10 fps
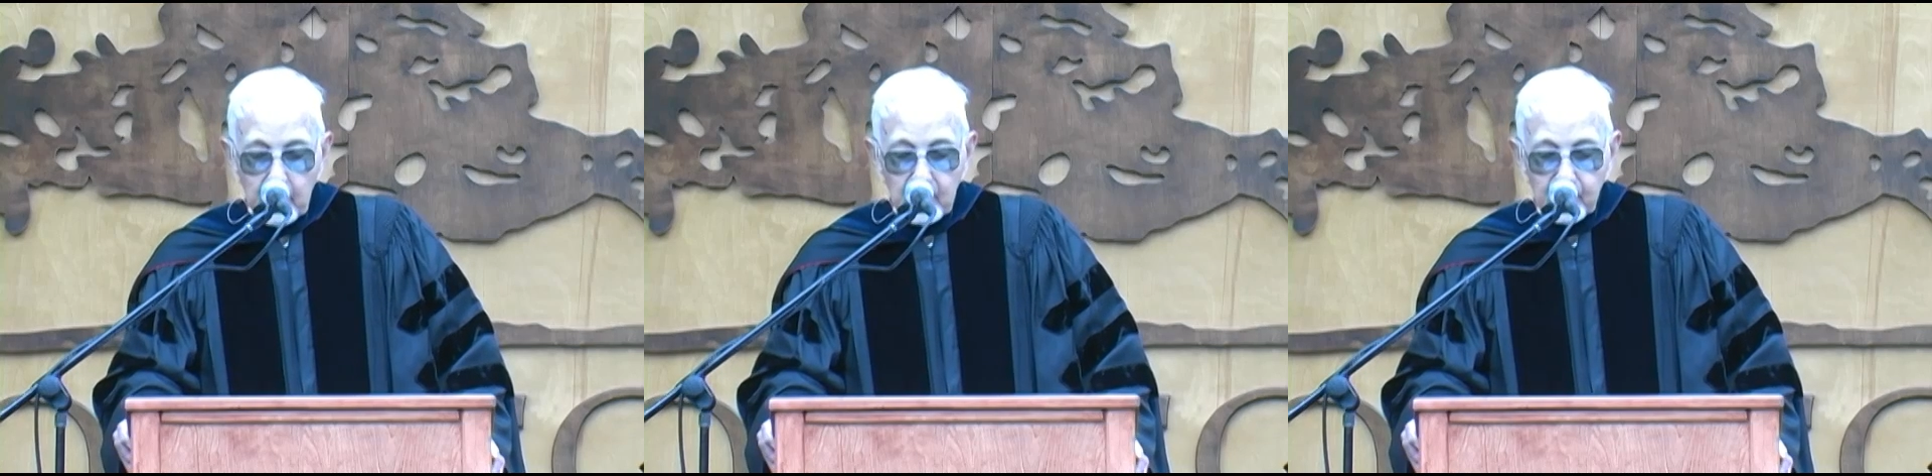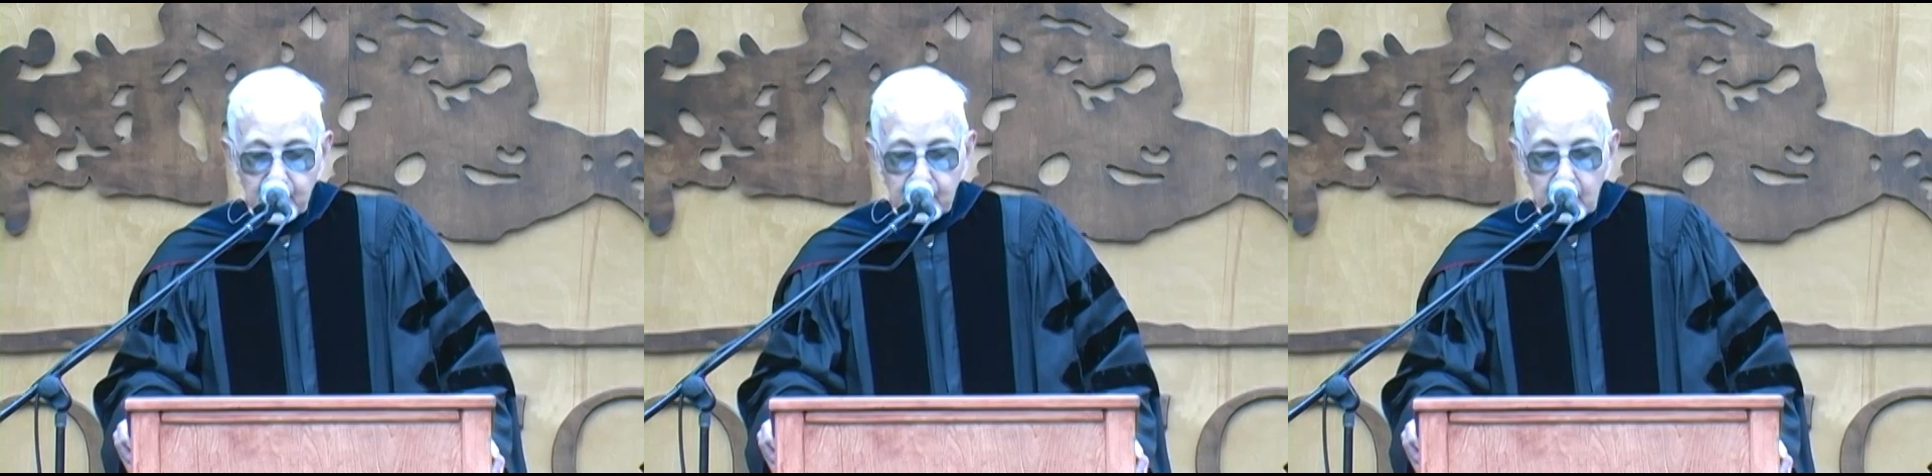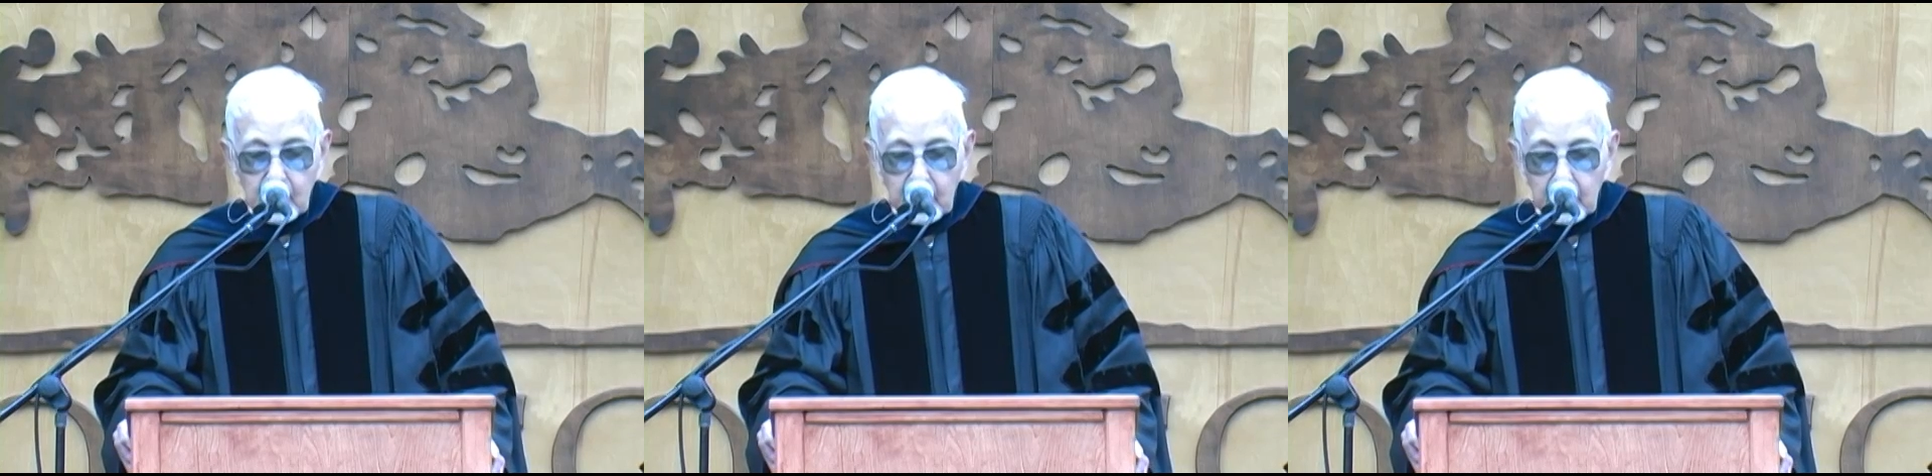missed
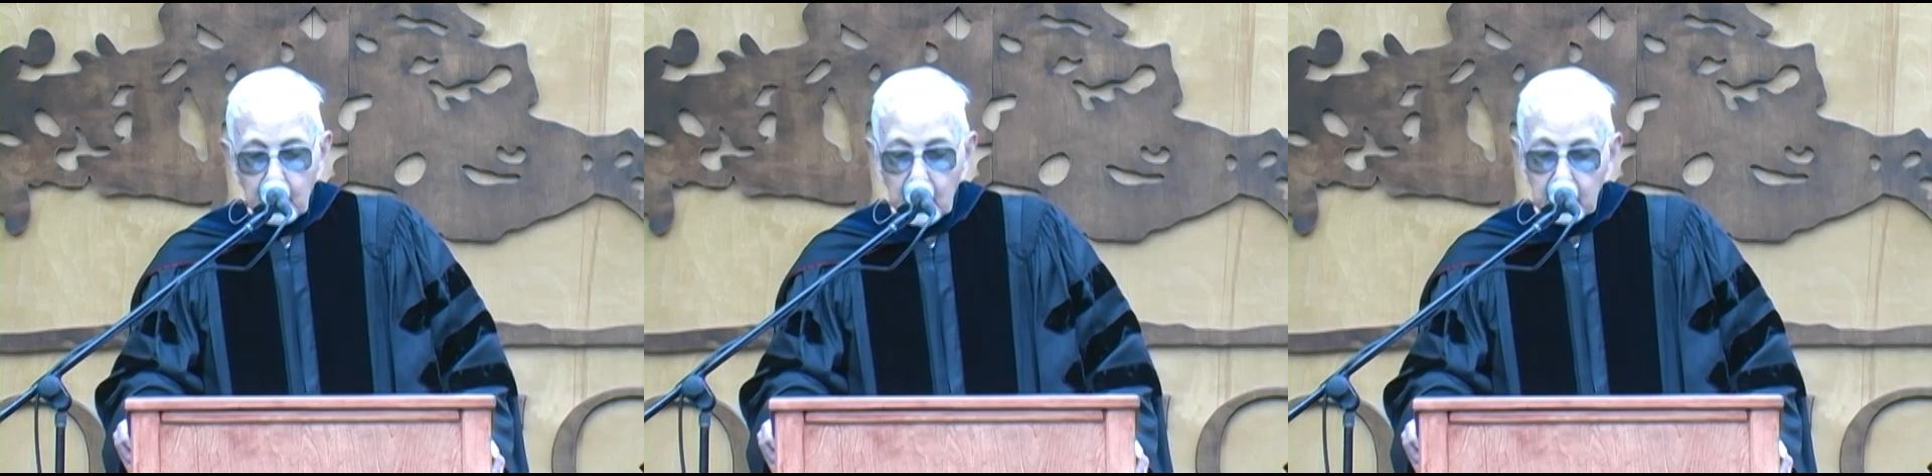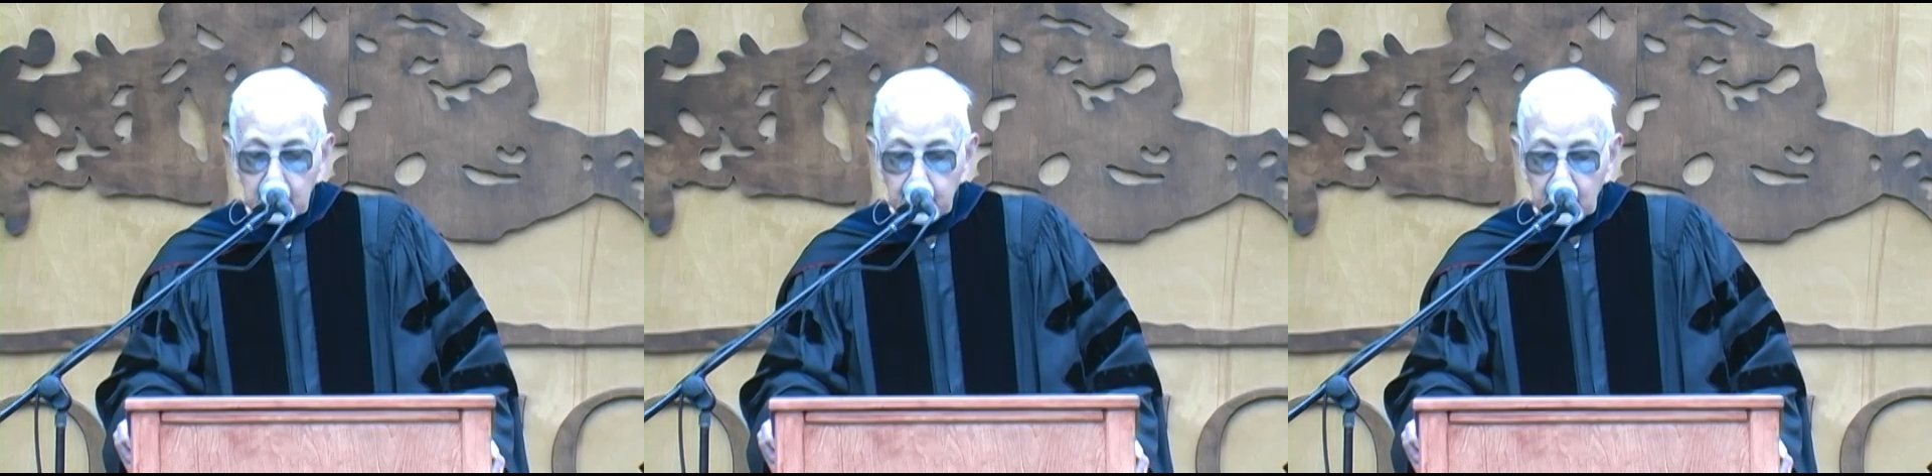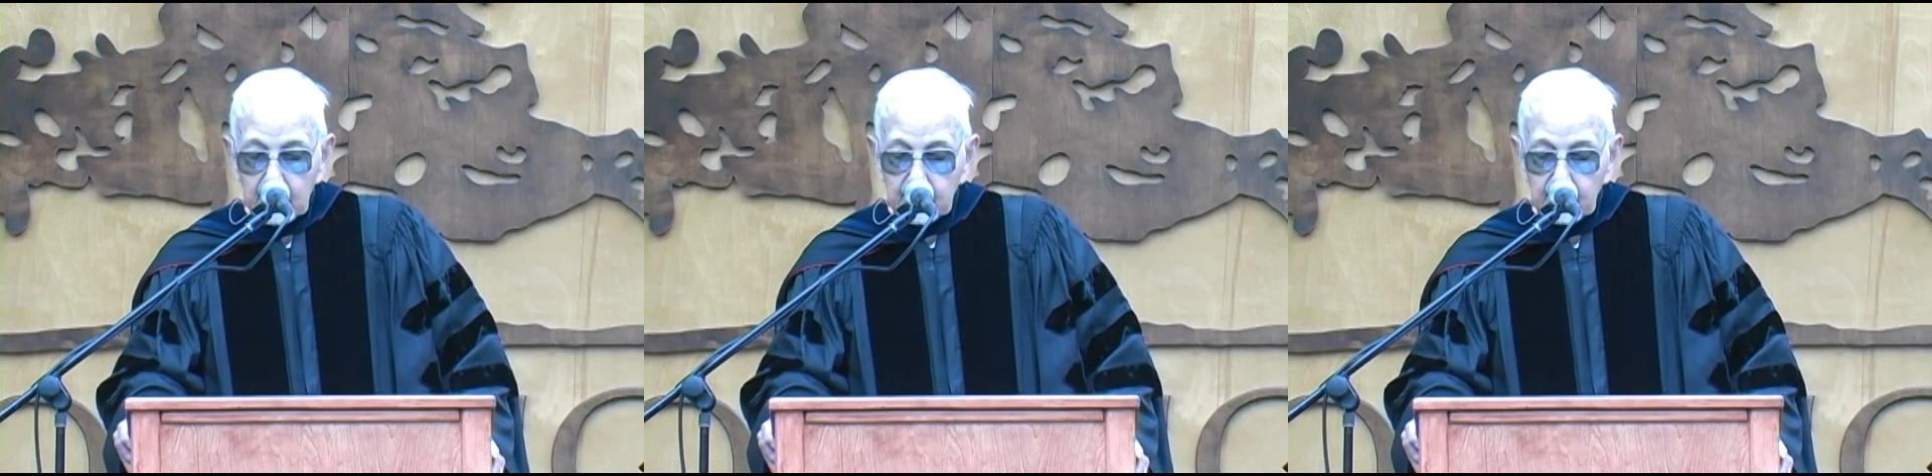and hit a
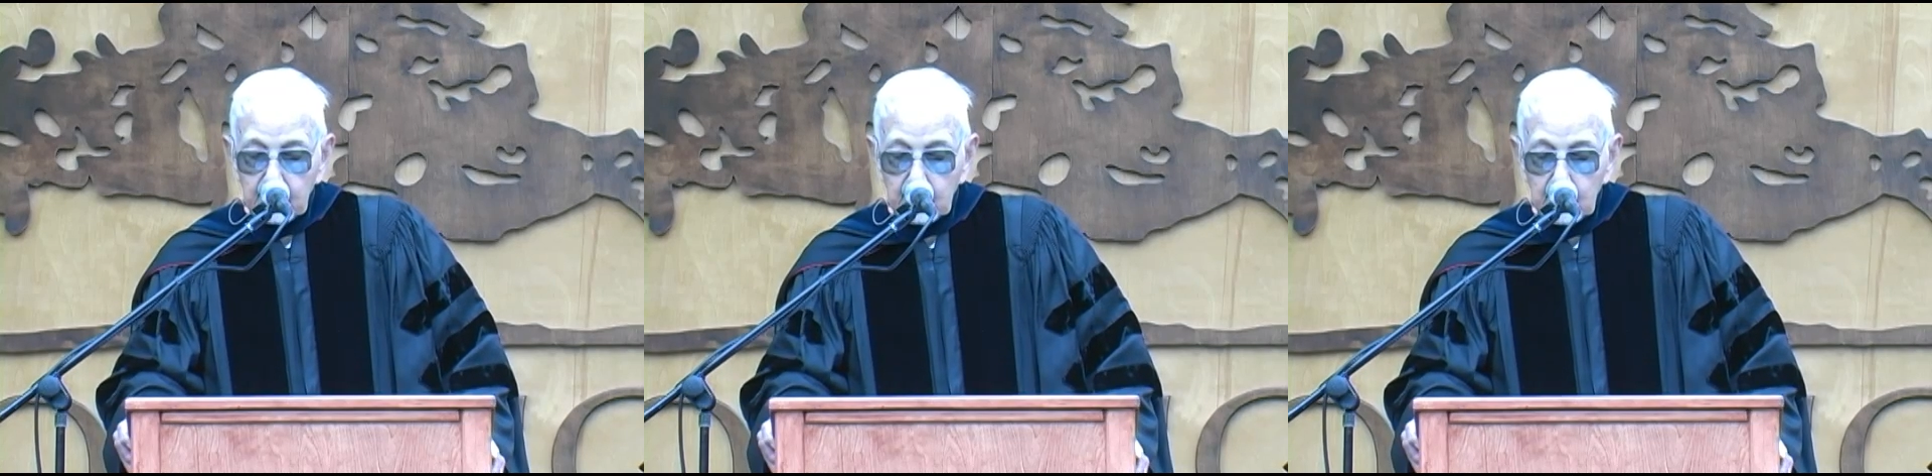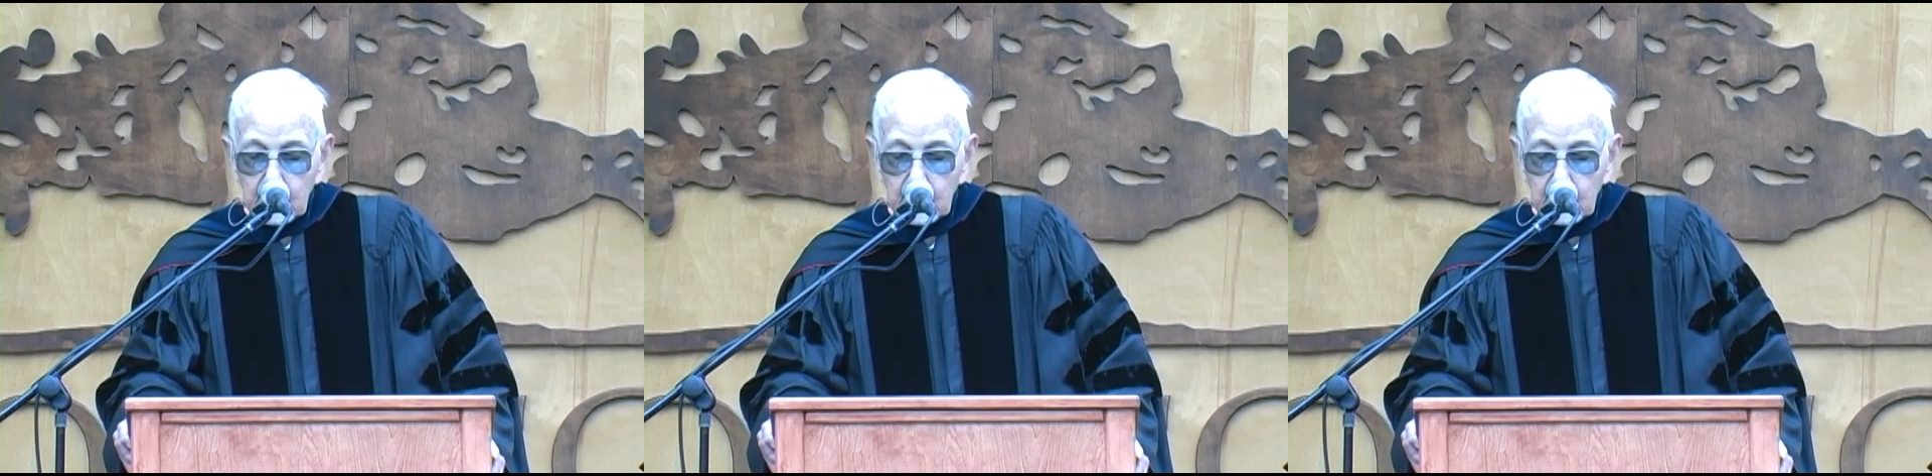marketplace.